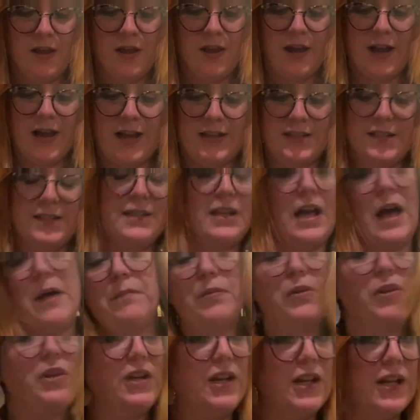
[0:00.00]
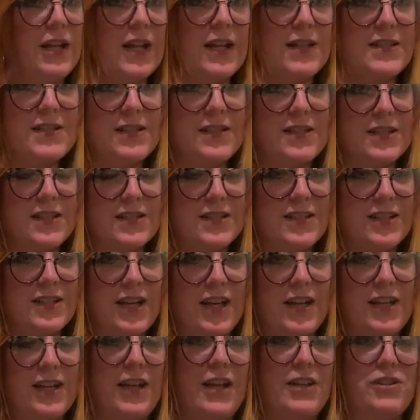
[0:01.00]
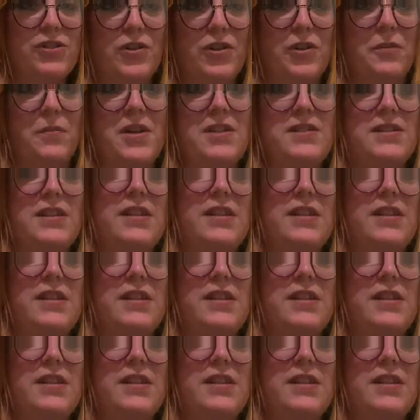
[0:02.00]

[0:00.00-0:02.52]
I did not put any nuts in this tonight. I told him, I said,